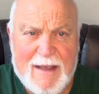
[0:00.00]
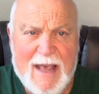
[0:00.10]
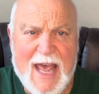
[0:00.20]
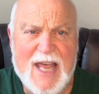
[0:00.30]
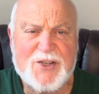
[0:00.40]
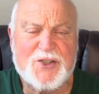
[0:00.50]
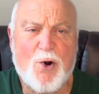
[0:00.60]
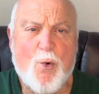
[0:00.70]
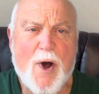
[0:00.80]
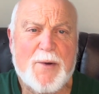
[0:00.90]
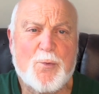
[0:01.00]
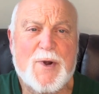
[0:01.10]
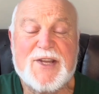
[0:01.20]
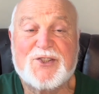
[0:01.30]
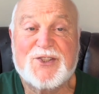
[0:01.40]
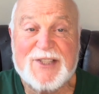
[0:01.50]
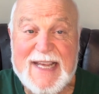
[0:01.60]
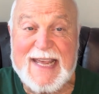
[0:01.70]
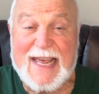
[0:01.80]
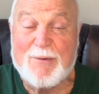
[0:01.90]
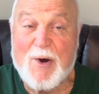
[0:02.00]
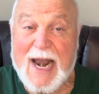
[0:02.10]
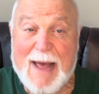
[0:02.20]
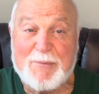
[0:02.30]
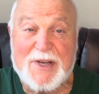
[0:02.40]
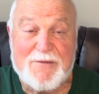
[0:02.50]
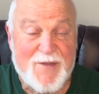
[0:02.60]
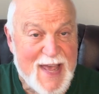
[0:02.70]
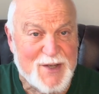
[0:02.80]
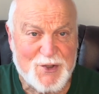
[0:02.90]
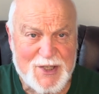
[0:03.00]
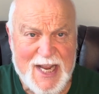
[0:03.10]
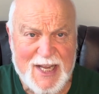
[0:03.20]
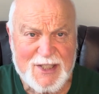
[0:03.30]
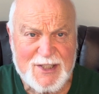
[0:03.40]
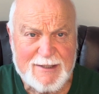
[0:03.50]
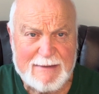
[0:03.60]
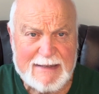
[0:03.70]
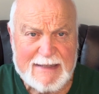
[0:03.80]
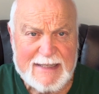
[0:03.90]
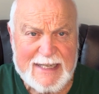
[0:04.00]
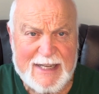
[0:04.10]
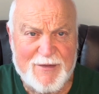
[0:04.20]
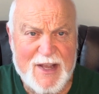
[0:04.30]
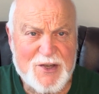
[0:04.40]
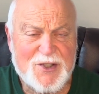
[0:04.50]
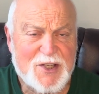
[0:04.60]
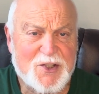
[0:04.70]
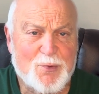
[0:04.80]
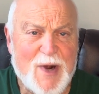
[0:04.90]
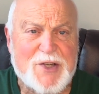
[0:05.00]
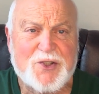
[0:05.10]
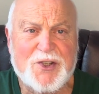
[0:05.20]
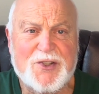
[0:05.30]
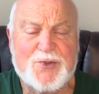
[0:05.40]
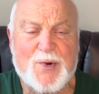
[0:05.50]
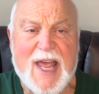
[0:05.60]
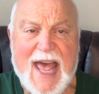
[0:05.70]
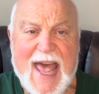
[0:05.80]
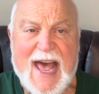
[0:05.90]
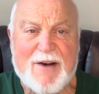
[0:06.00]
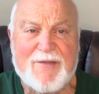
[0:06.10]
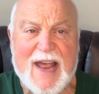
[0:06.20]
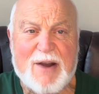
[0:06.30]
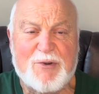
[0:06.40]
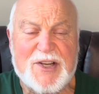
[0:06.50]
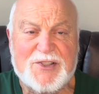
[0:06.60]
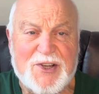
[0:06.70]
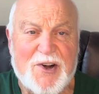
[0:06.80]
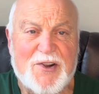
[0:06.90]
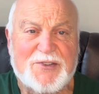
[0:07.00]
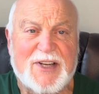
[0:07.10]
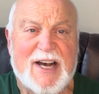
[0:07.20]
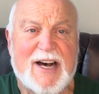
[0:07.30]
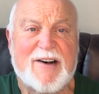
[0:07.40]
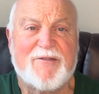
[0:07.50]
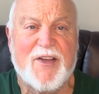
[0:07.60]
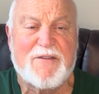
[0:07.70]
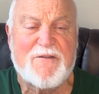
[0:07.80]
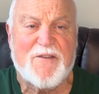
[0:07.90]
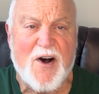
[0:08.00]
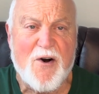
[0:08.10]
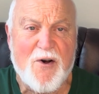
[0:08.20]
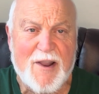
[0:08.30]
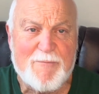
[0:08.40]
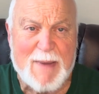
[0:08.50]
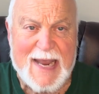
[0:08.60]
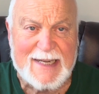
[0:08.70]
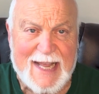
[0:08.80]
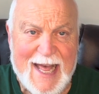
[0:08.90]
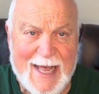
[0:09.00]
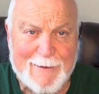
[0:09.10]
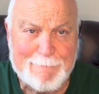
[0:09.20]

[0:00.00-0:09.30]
And so what we see, and what I'm convinced is, in these situations, we have a result of the fall of mankind.